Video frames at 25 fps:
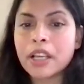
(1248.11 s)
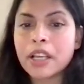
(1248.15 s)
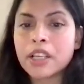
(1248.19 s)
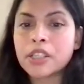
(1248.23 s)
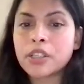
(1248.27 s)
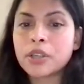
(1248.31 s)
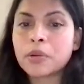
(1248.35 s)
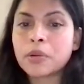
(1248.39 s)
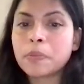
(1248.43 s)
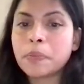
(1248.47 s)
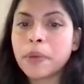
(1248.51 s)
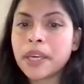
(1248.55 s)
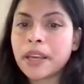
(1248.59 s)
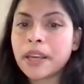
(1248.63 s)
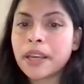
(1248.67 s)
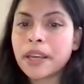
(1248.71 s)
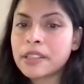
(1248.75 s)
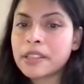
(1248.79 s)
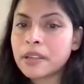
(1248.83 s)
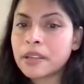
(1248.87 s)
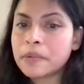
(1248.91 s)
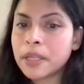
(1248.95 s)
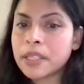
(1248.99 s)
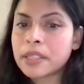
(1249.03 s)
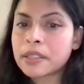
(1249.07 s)
So
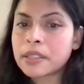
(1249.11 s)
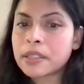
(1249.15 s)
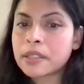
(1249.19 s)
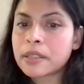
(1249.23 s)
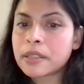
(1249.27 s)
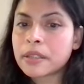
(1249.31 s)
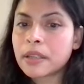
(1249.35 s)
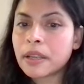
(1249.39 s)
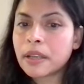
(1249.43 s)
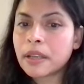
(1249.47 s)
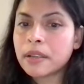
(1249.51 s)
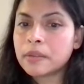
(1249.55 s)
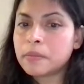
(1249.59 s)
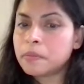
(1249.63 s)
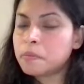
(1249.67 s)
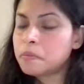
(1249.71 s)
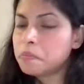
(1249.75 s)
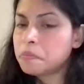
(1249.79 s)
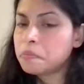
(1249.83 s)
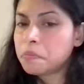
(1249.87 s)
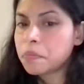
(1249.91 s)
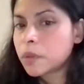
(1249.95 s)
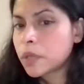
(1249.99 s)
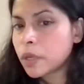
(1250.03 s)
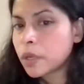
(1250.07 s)
because of this
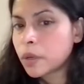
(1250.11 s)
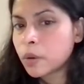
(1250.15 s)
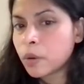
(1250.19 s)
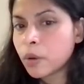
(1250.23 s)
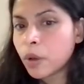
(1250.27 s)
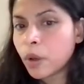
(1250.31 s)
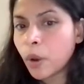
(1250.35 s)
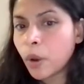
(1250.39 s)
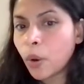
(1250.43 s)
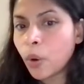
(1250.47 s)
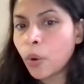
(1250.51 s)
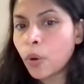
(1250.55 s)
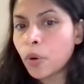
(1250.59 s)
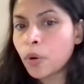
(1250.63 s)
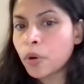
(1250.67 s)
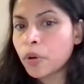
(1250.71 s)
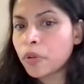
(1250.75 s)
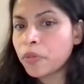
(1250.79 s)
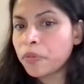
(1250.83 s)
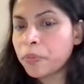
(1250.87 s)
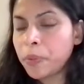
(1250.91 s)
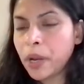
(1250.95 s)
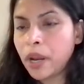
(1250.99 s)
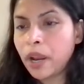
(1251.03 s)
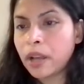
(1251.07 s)
low
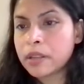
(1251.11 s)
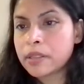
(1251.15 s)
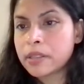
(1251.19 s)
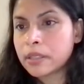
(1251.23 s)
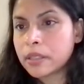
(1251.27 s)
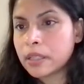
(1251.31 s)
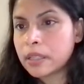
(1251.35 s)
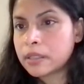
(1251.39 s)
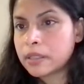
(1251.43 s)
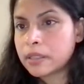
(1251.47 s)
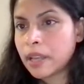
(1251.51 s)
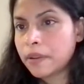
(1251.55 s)
group velocities,